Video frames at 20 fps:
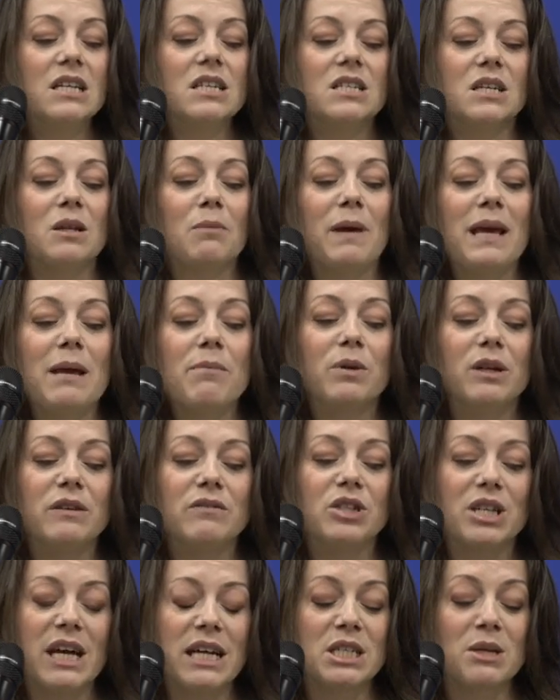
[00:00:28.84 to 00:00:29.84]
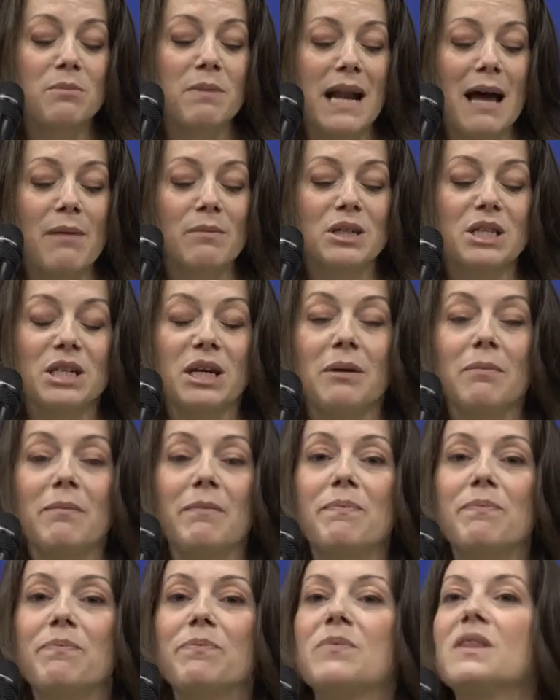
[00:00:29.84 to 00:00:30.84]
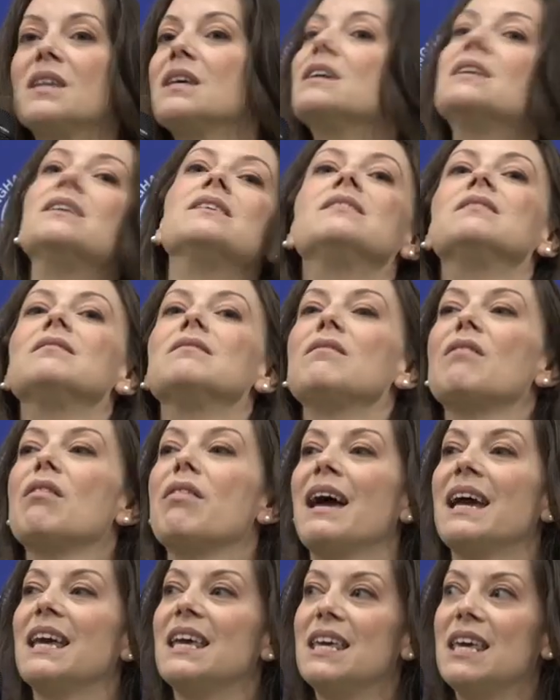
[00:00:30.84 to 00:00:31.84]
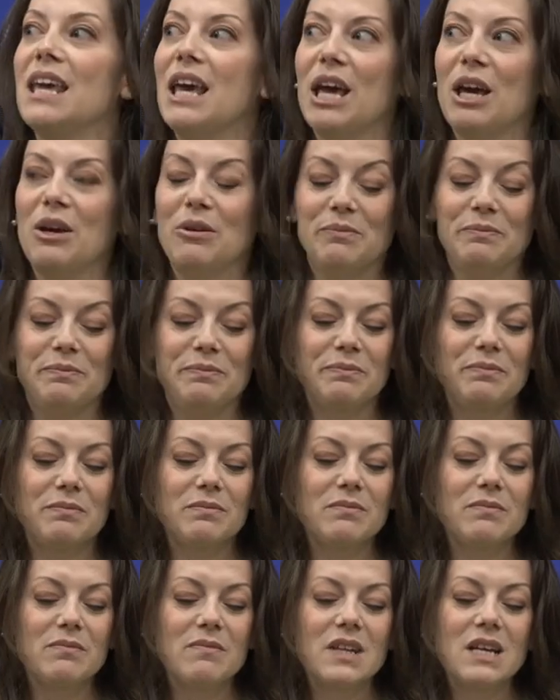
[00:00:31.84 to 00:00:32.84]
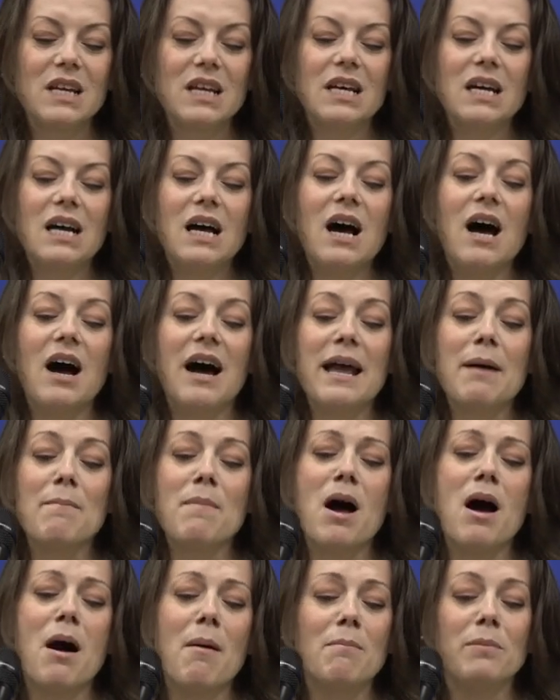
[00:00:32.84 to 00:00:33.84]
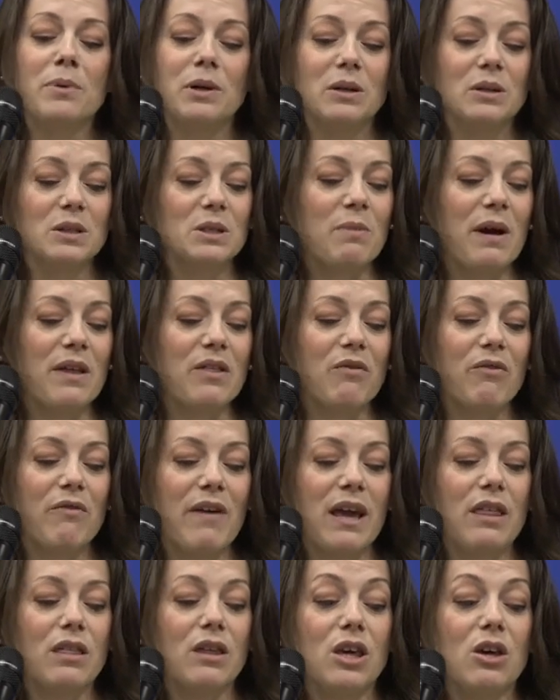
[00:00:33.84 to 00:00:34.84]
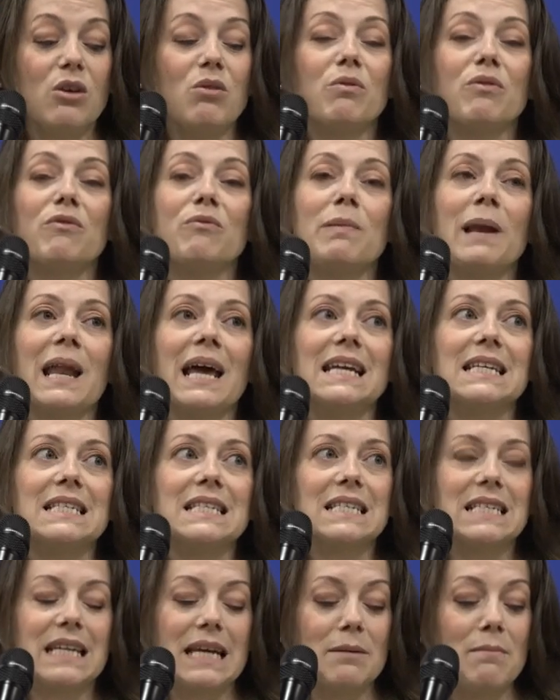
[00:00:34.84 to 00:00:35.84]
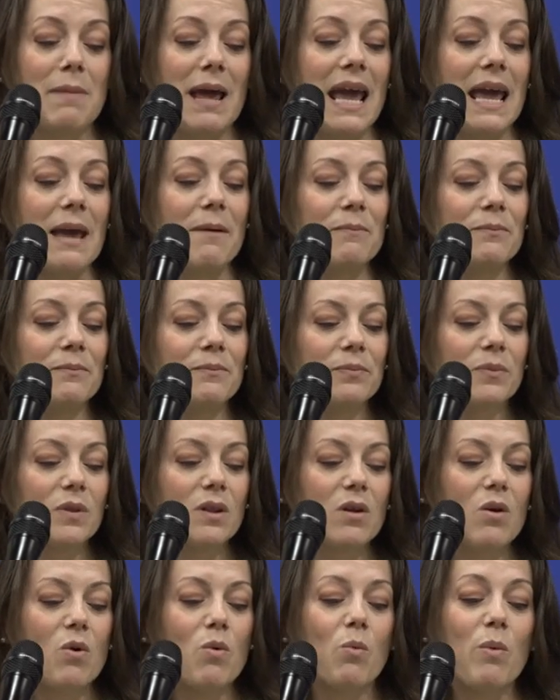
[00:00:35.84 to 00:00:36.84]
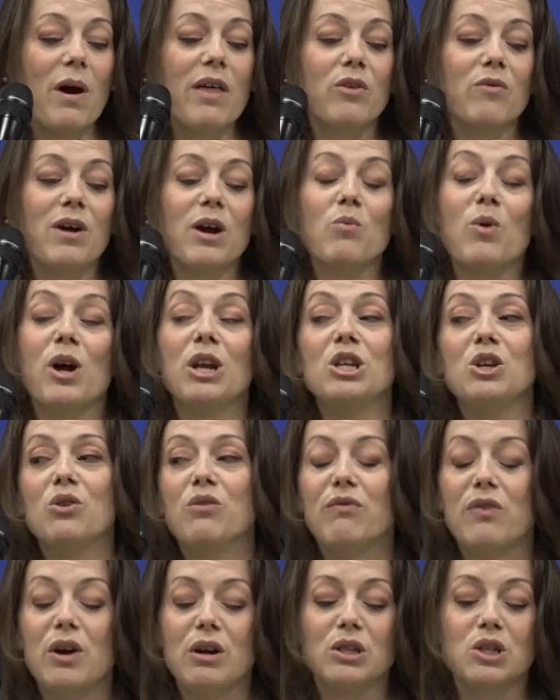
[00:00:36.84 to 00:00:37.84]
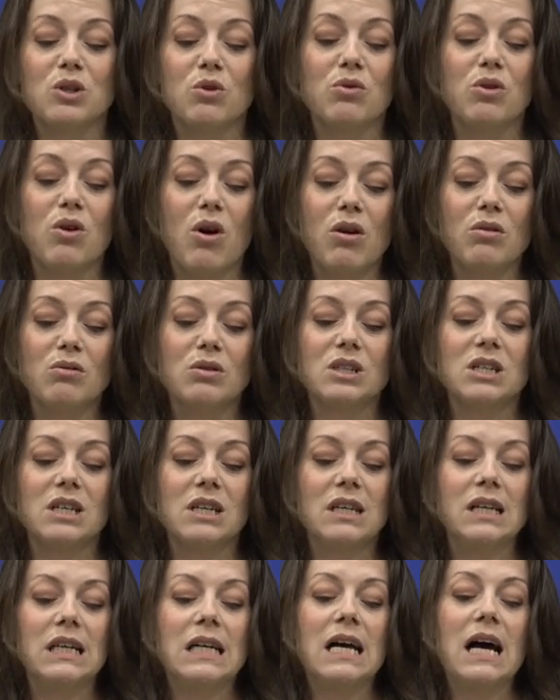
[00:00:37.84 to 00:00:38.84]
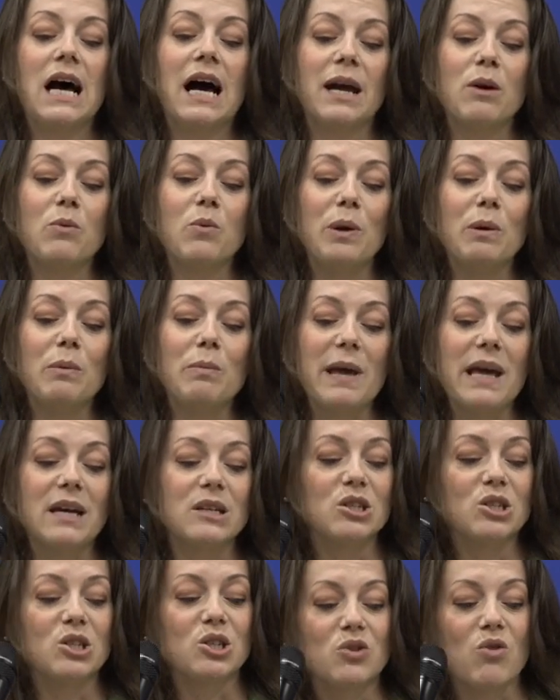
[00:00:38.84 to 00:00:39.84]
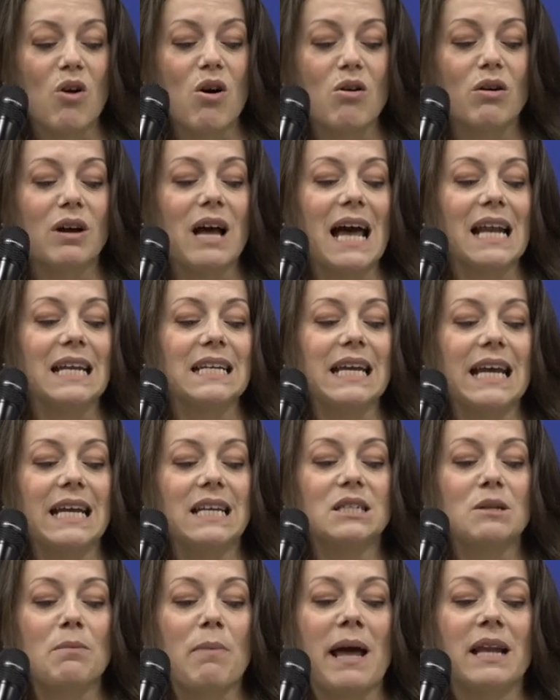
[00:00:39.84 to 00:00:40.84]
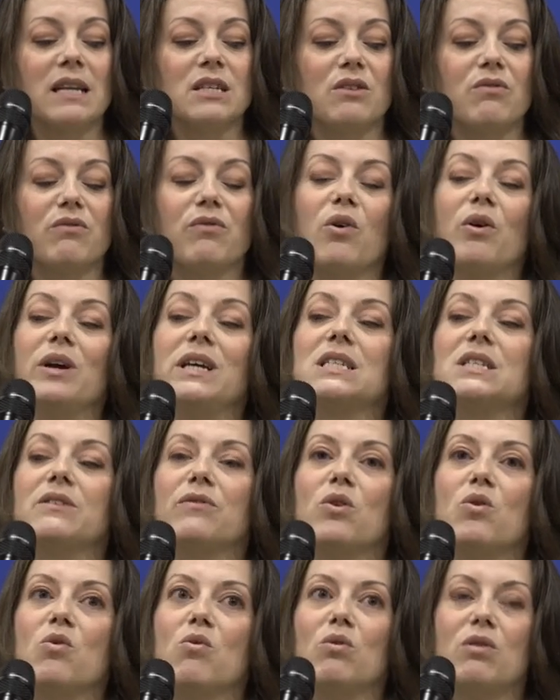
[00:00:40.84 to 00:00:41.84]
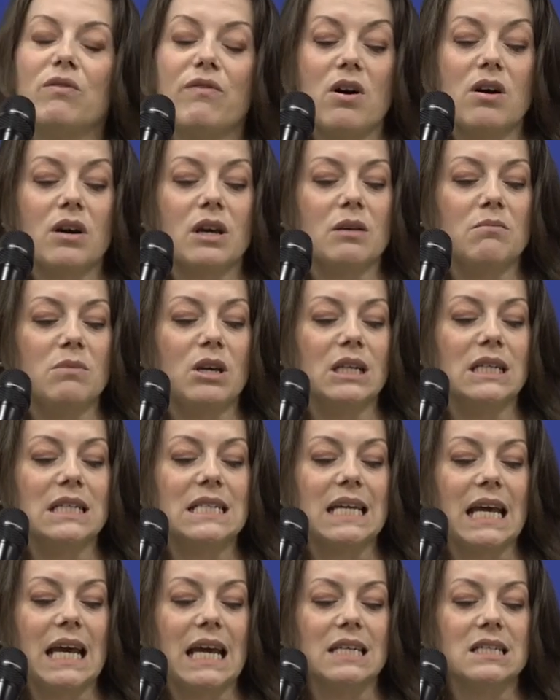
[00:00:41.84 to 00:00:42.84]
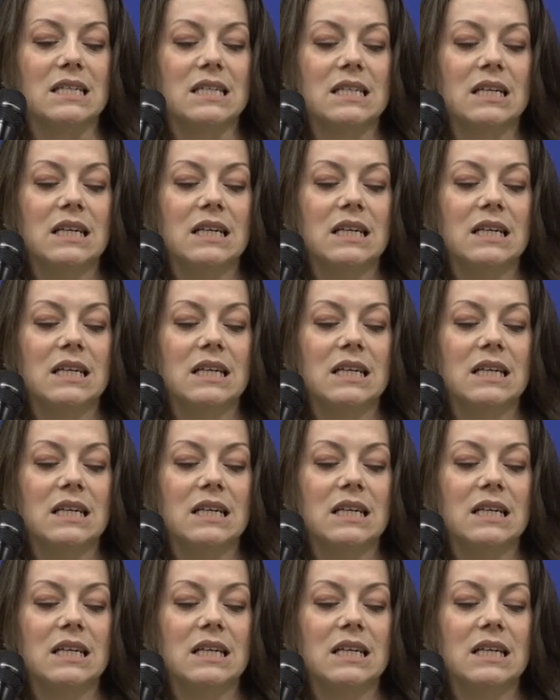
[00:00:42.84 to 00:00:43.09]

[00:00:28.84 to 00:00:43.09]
To the people of Chesham and Amersham, thank you. I am humbled by the faith you've placed in me. Whether I win your vote or not, I will be a strong and independent voice for all of our communities.